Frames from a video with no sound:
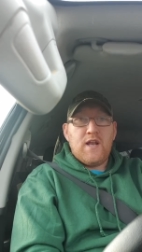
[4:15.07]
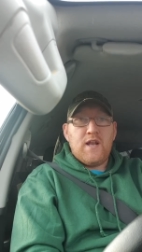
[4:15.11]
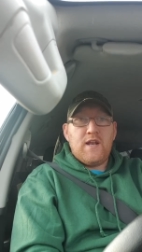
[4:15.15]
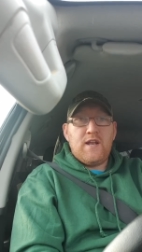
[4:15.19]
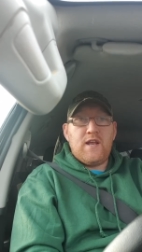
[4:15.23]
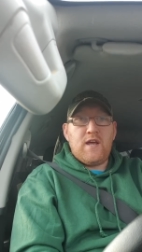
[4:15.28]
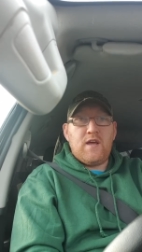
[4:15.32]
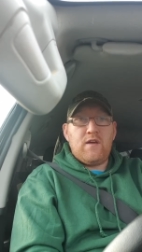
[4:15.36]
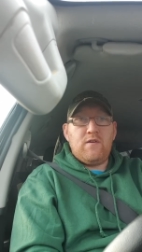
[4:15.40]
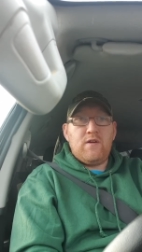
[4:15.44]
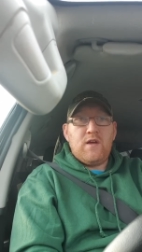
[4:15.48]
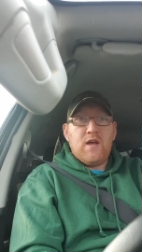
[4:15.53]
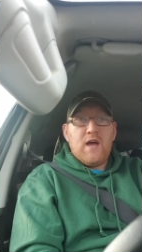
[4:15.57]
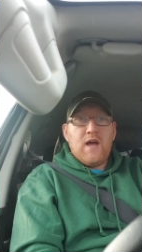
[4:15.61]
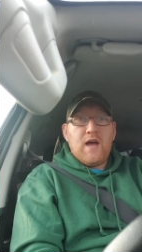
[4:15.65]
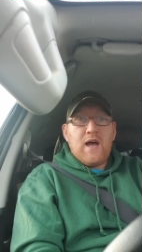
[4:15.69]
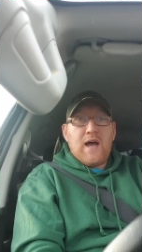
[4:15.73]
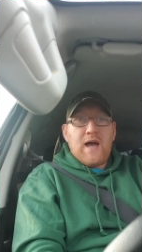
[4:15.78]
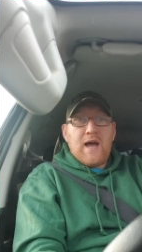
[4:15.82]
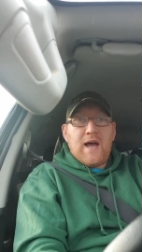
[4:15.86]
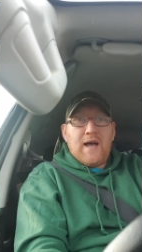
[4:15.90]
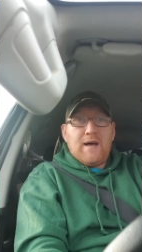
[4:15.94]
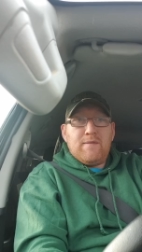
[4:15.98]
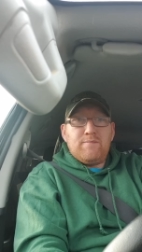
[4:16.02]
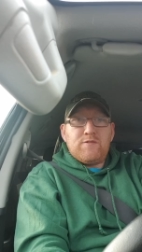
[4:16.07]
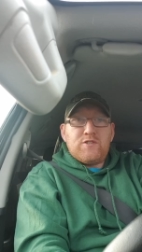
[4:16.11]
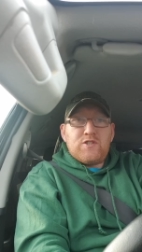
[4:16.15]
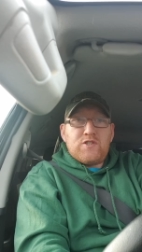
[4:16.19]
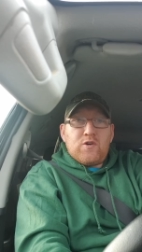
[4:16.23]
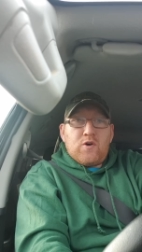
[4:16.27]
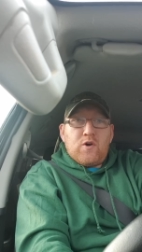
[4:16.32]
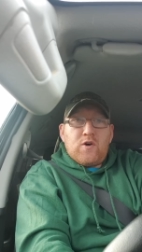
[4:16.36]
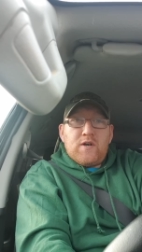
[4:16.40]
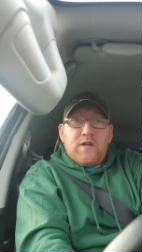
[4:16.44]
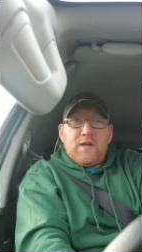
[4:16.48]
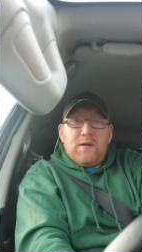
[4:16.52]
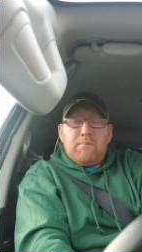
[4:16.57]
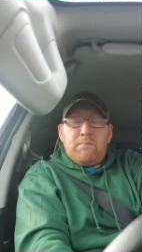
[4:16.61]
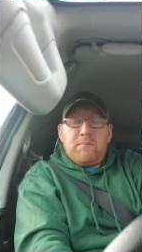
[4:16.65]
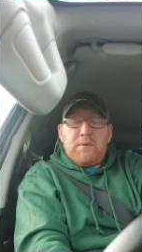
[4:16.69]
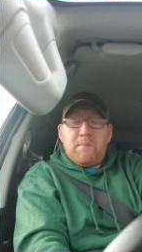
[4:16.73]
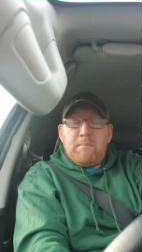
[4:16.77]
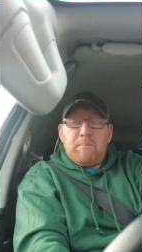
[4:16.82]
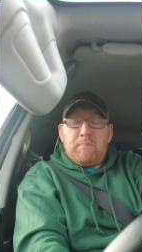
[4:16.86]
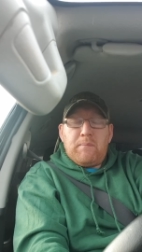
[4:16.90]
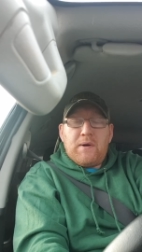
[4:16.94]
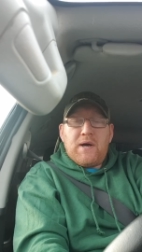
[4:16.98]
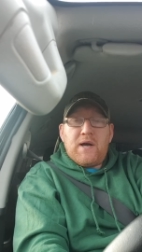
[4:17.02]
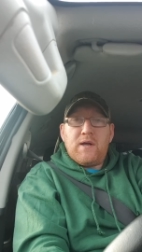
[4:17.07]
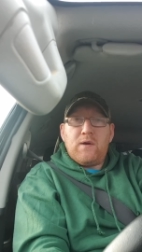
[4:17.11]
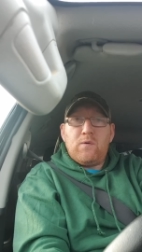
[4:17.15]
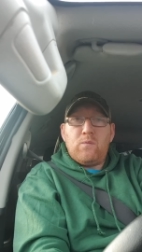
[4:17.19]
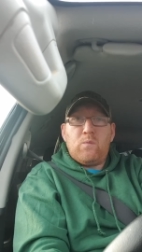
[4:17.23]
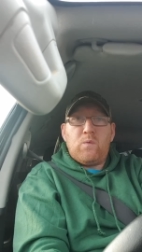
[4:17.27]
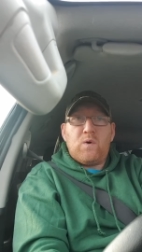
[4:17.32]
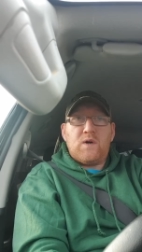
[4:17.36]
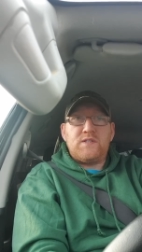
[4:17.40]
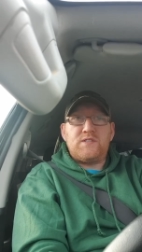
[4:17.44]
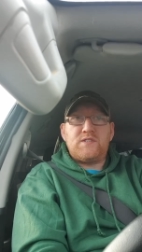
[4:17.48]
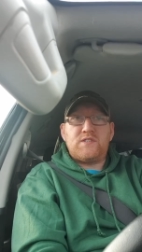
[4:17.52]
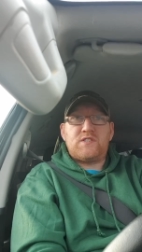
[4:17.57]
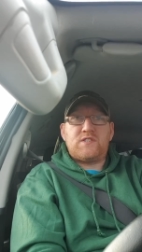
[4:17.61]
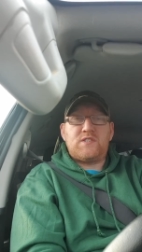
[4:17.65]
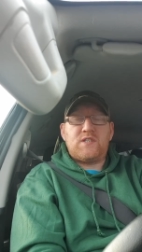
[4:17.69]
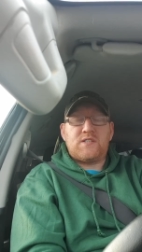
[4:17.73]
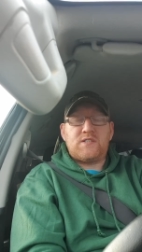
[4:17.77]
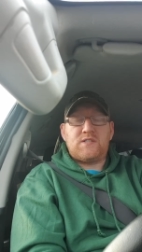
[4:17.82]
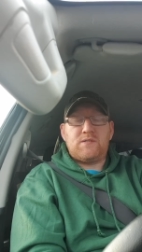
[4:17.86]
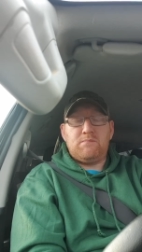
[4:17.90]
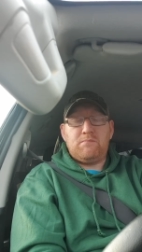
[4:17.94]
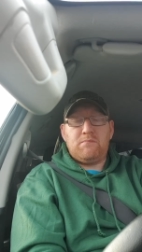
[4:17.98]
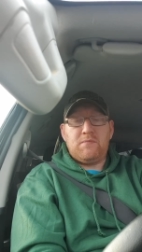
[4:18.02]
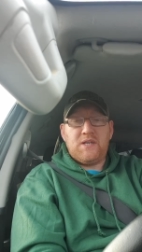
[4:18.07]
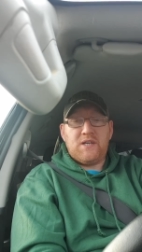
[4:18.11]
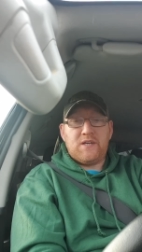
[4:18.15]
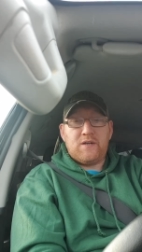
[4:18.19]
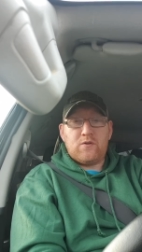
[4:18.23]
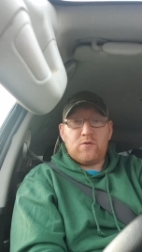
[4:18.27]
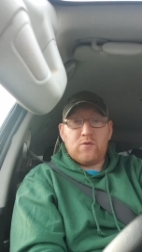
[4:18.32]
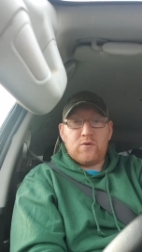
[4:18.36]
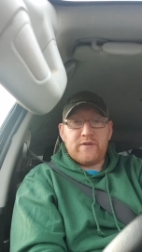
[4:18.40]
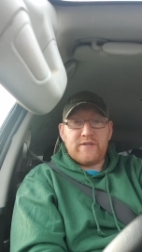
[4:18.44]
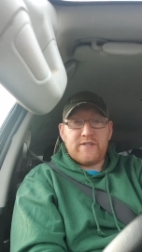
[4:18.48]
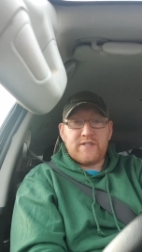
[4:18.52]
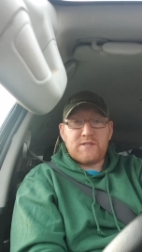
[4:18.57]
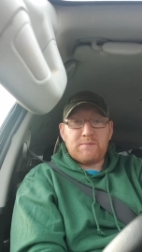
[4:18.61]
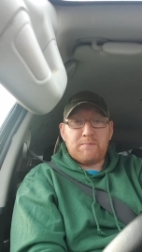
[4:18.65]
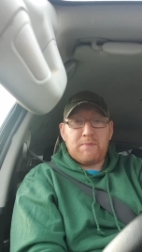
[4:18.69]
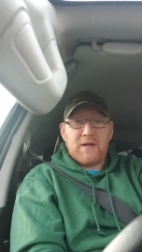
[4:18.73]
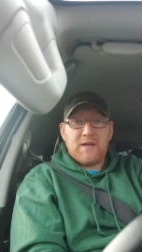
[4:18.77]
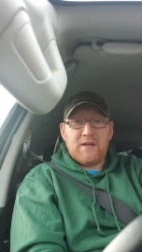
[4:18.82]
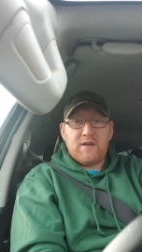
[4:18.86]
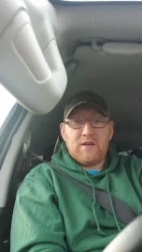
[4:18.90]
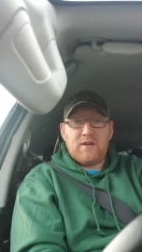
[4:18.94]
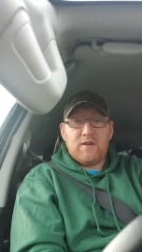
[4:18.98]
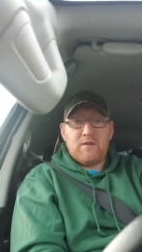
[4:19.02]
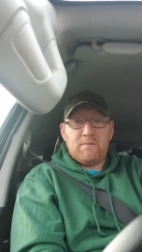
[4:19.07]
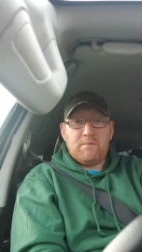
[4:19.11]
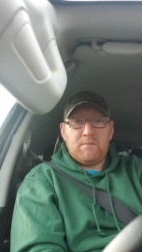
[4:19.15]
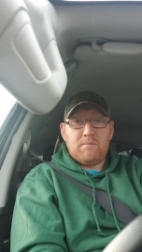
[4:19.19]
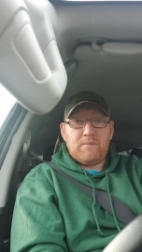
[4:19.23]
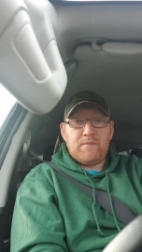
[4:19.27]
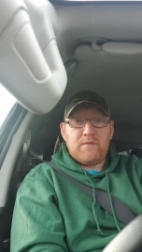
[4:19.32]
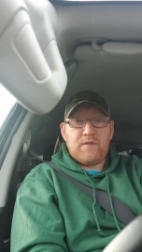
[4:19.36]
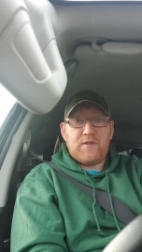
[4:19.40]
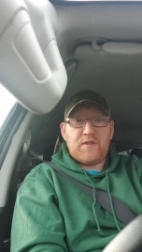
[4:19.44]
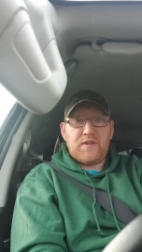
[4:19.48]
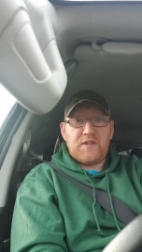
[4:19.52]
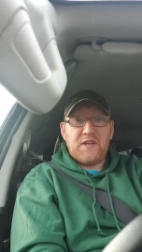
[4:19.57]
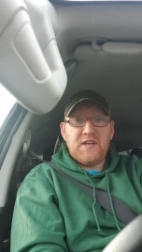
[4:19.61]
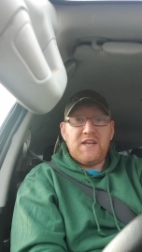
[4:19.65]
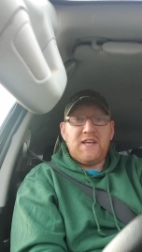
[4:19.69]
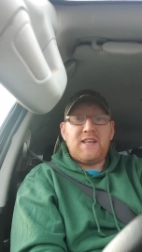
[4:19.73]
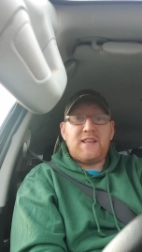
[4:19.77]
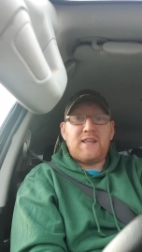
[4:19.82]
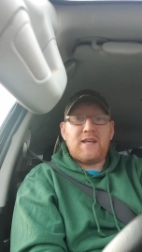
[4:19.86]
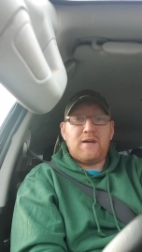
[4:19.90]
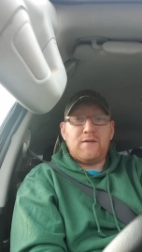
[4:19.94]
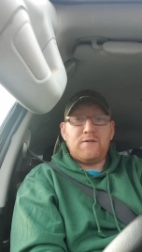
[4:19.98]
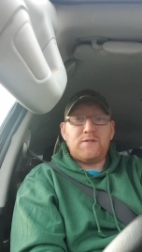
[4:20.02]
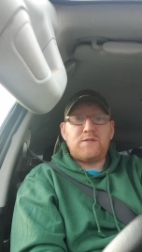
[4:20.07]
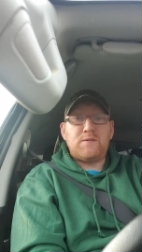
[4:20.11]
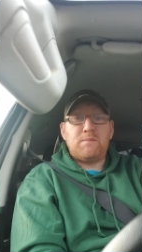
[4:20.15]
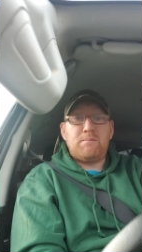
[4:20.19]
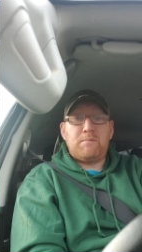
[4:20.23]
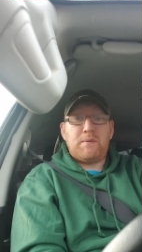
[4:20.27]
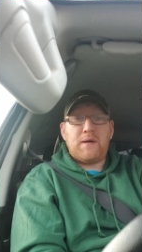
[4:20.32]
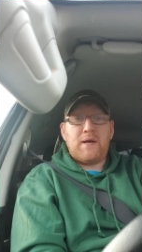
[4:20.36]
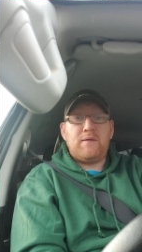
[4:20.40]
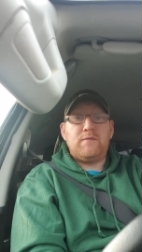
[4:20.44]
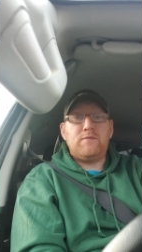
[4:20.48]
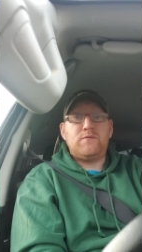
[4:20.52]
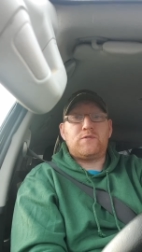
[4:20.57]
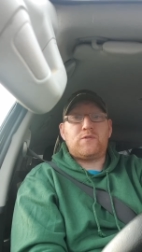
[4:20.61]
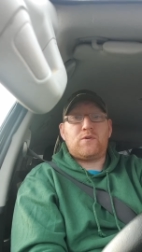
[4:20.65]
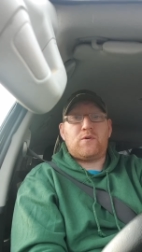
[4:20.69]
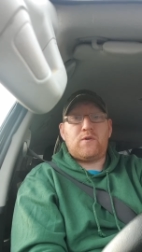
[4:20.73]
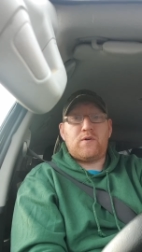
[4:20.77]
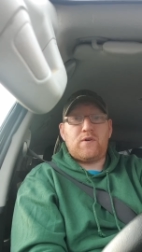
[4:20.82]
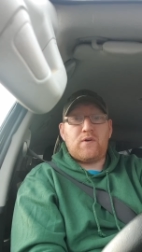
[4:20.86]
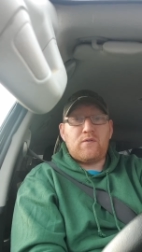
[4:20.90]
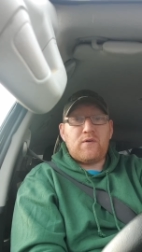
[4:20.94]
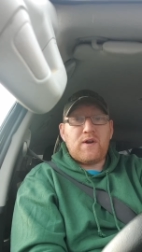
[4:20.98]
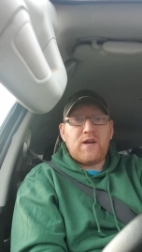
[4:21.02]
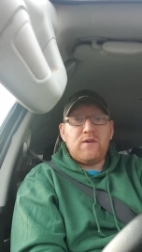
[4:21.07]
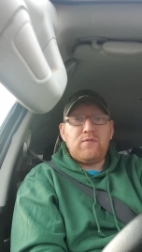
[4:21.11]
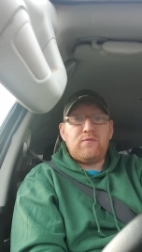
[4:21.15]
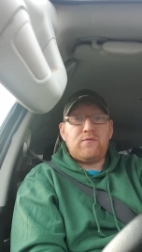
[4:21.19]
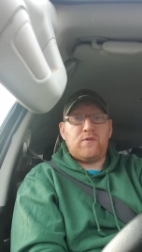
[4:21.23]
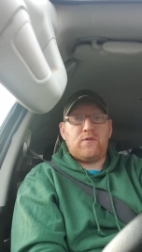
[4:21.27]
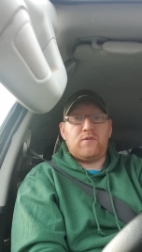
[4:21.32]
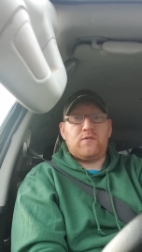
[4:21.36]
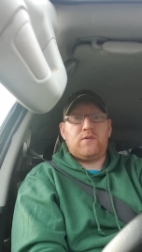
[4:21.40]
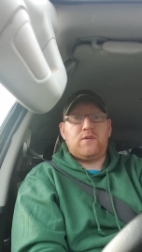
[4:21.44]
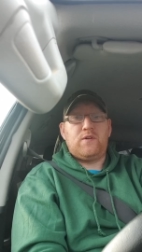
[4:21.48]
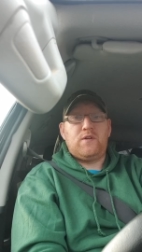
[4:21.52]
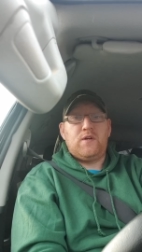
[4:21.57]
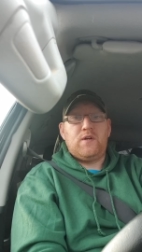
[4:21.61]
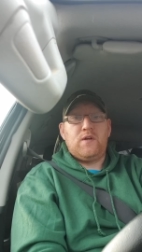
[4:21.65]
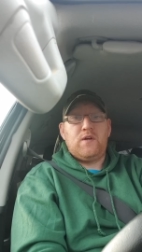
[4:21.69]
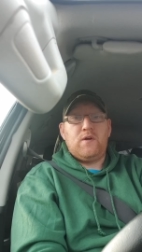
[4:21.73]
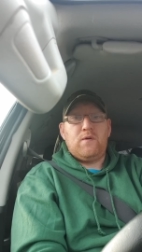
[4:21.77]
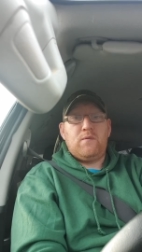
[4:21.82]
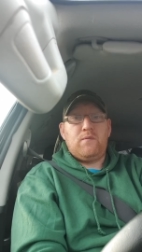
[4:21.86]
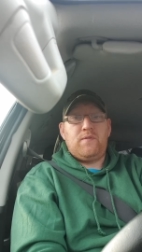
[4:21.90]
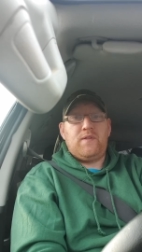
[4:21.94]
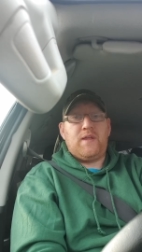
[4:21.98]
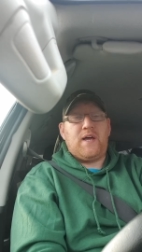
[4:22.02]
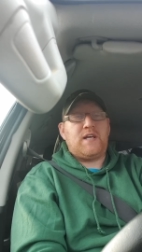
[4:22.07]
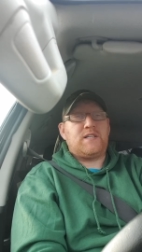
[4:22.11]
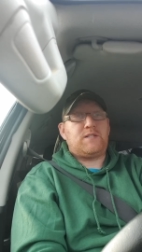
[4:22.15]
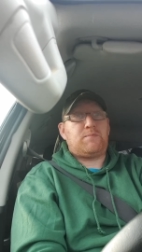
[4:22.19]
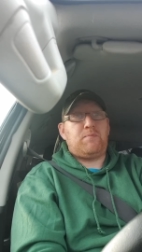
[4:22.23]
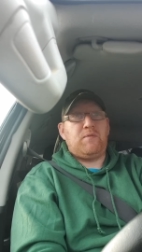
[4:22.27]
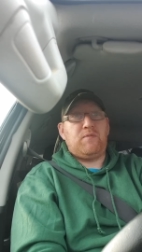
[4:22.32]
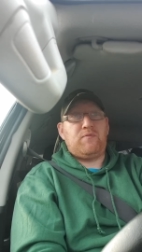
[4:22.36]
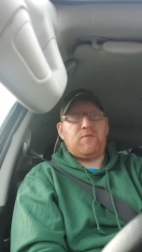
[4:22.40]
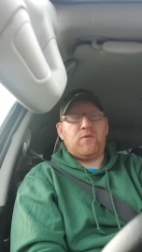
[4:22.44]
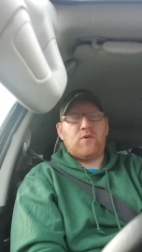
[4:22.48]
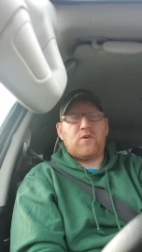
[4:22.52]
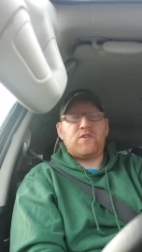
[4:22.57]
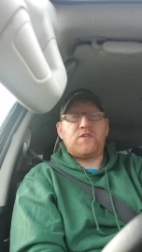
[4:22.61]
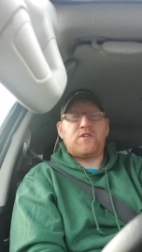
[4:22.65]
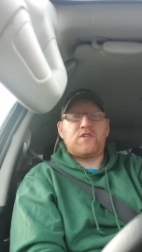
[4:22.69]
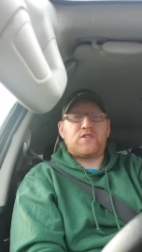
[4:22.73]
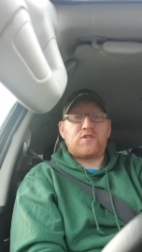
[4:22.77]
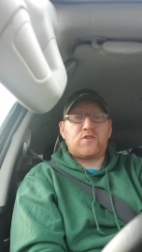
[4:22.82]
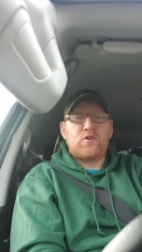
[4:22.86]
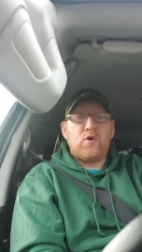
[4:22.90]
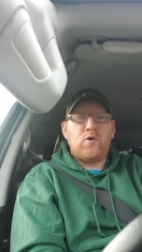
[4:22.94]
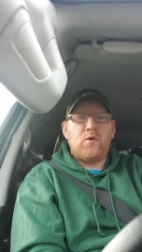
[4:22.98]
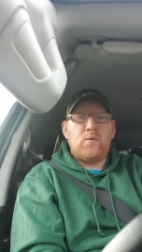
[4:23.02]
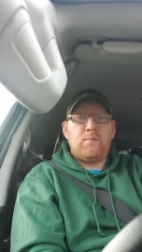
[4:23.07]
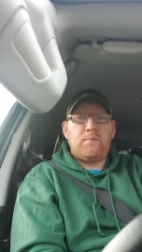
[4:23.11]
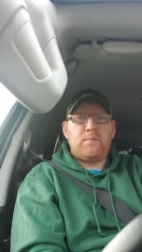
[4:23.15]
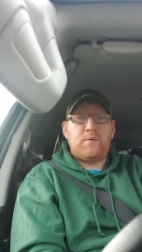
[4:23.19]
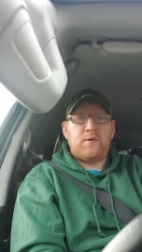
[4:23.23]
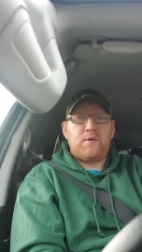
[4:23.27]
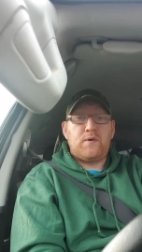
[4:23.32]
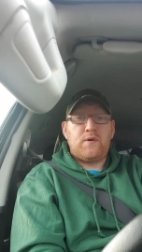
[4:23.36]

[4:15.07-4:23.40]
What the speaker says: Now, I'm sorry, but buy once doesn't mean going and spending £3,000 on a rifle. And that's before the scope.